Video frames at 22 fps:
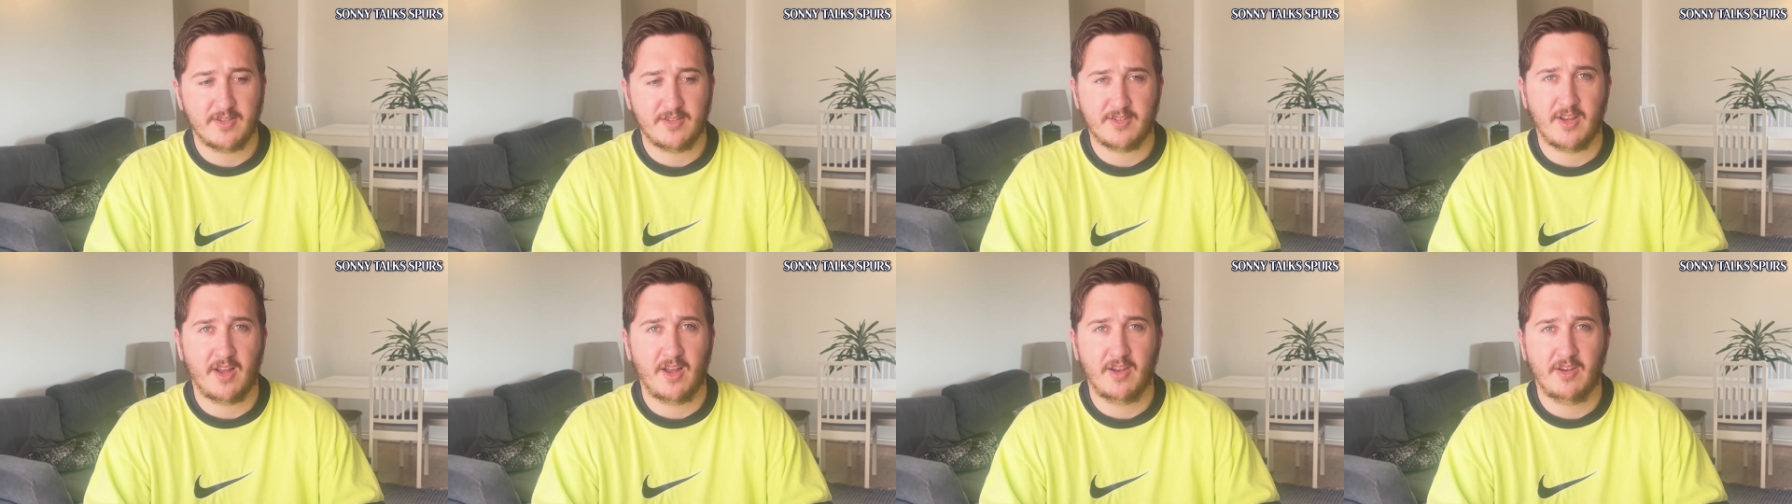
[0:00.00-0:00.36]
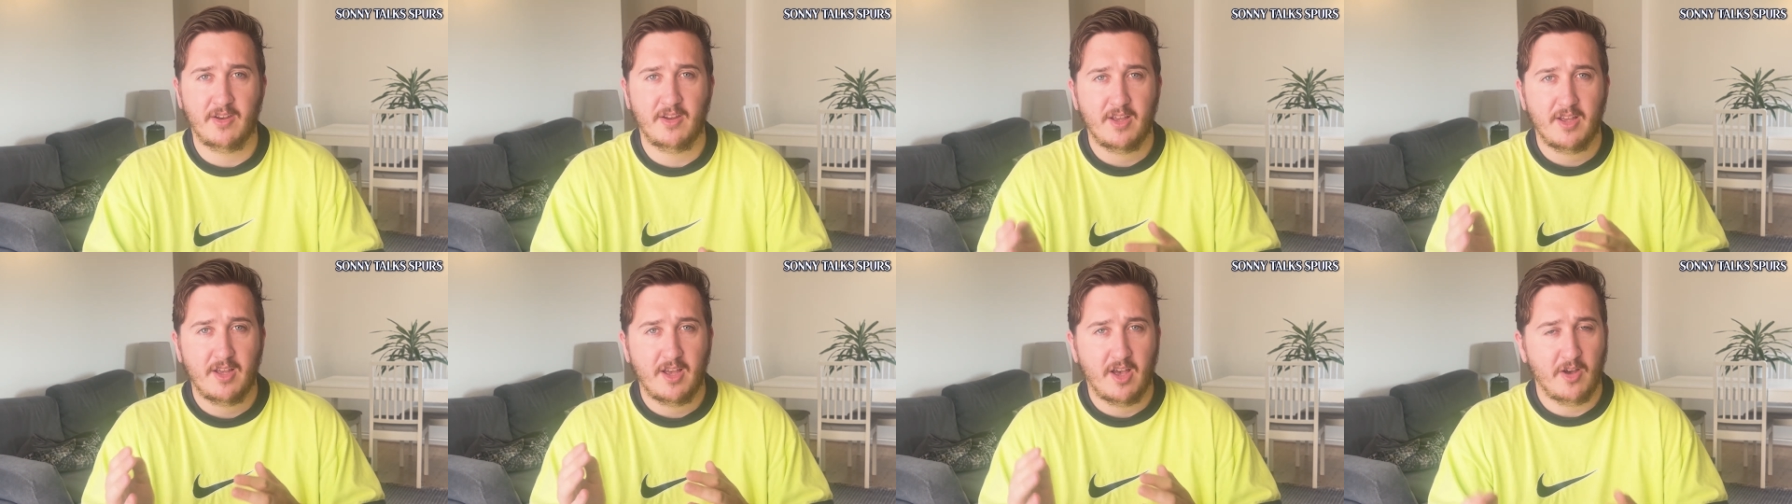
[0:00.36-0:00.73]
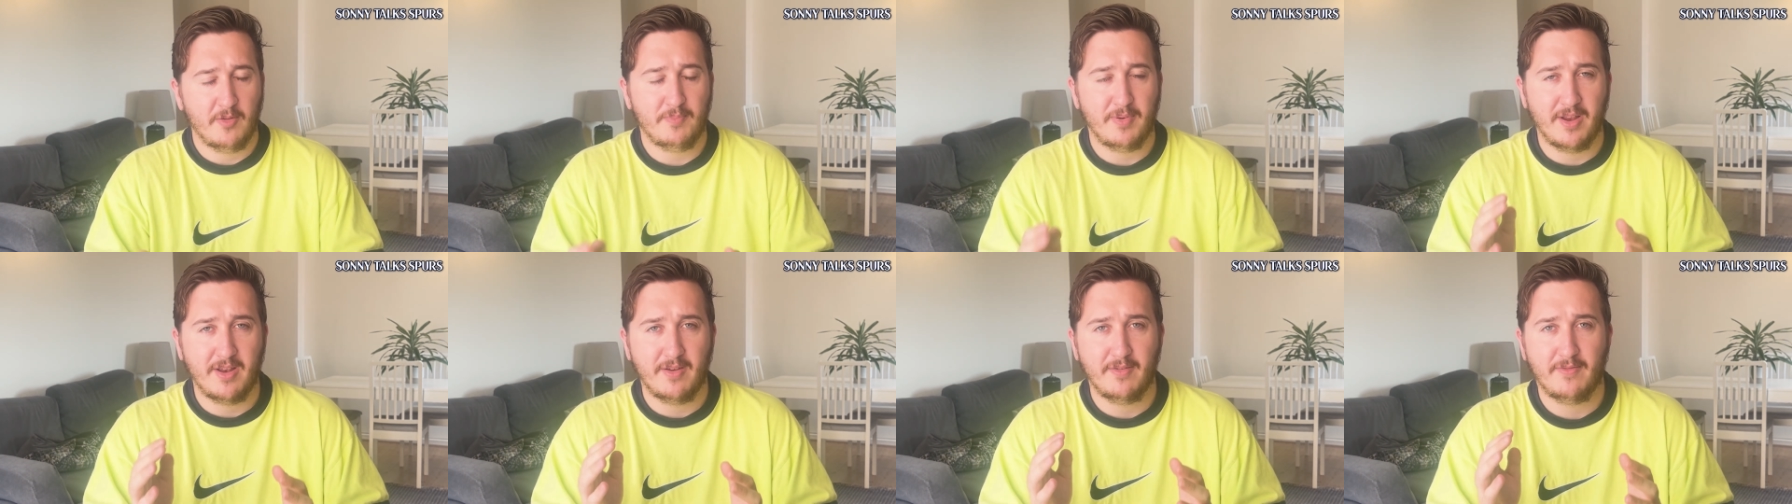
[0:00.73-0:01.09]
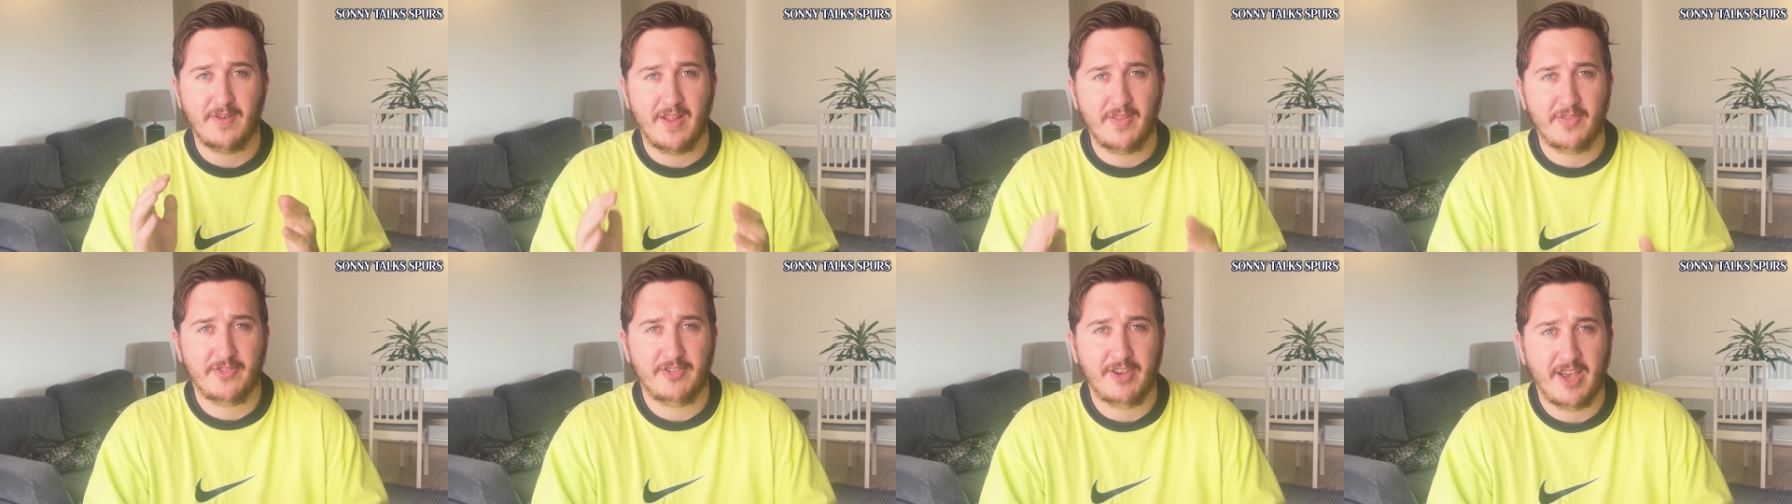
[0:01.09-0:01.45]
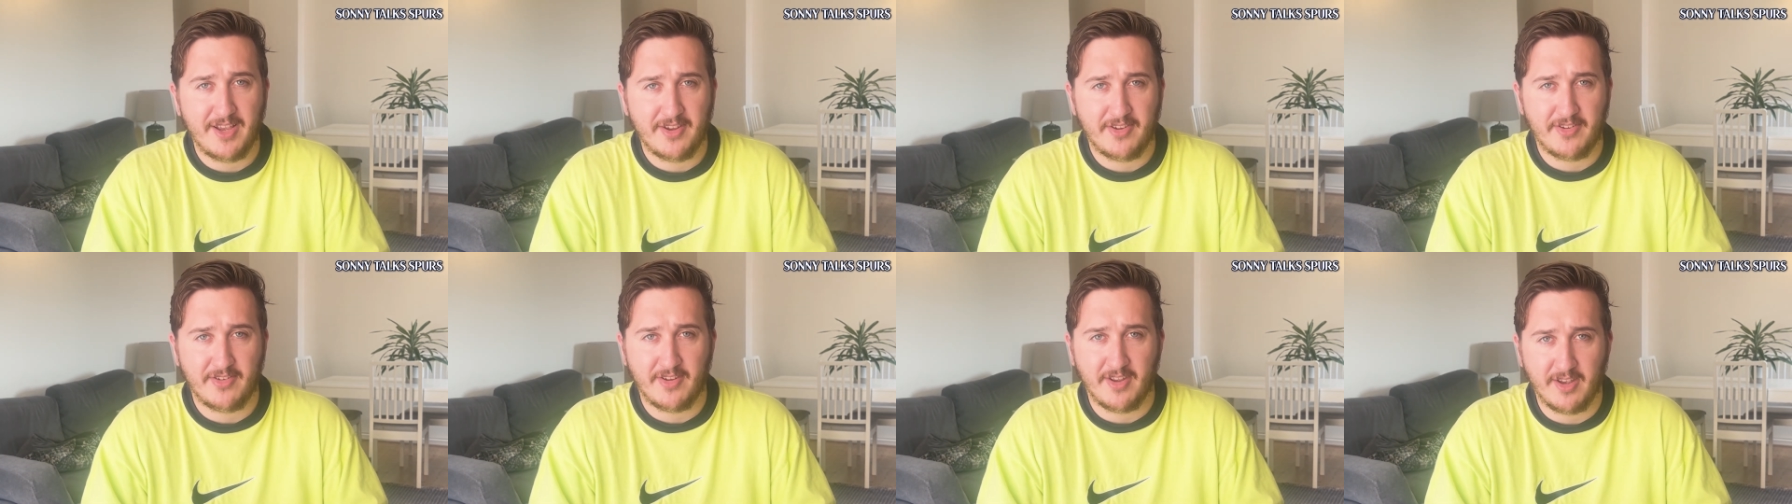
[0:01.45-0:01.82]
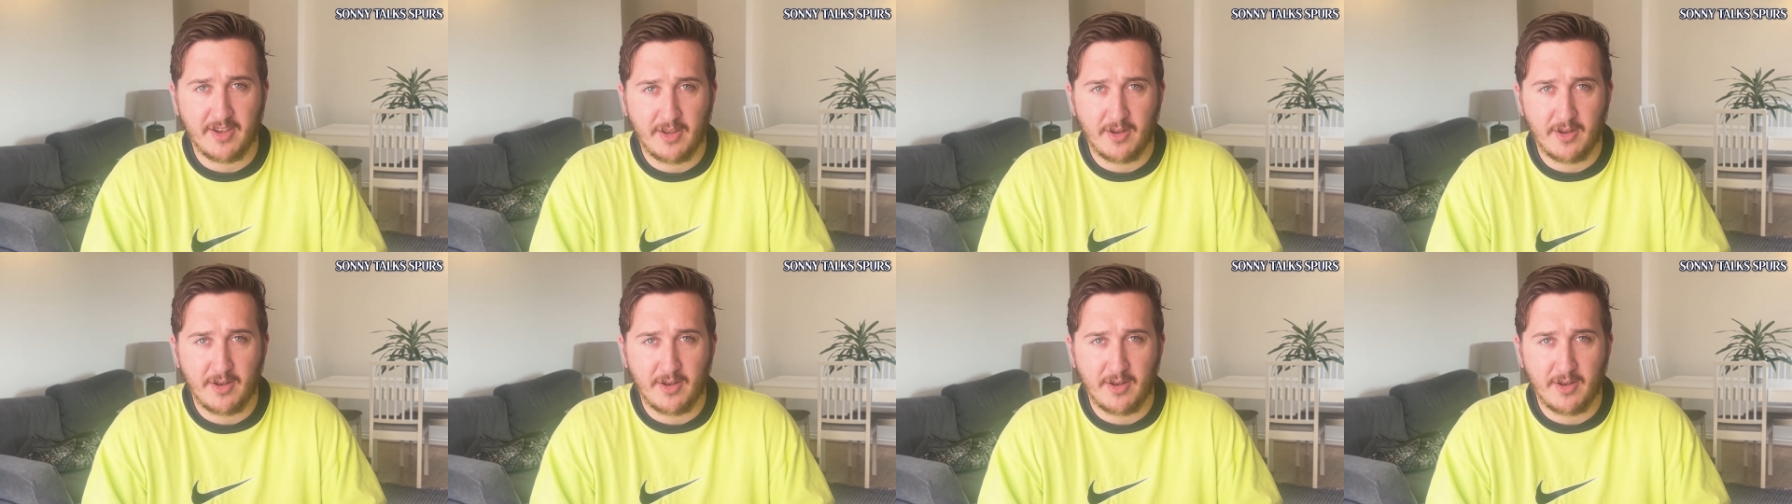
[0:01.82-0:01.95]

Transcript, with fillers: Son have been fantastic.